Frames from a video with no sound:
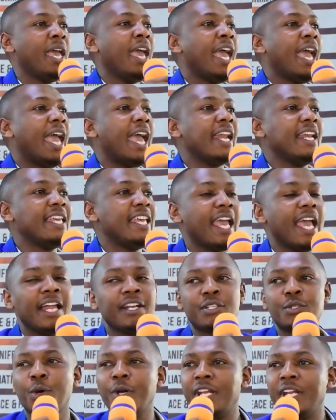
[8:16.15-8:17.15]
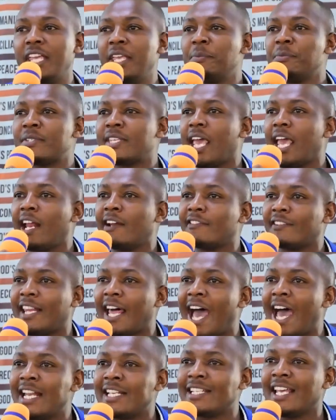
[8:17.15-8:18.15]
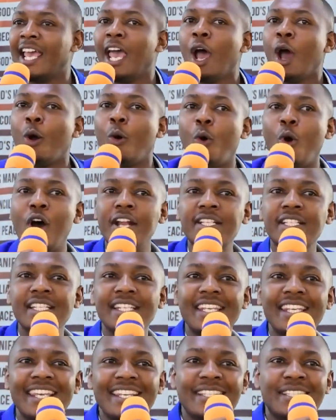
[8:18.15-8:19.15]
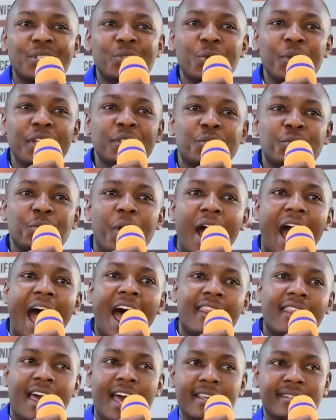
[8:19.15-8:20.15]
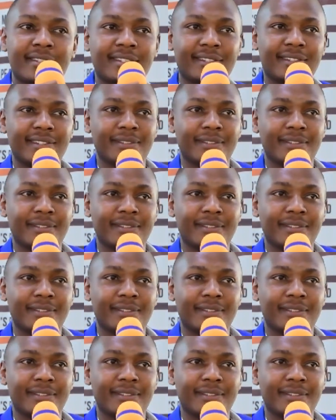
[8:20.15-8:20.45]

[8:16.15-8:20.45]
and he had told himself that what he is doing to others,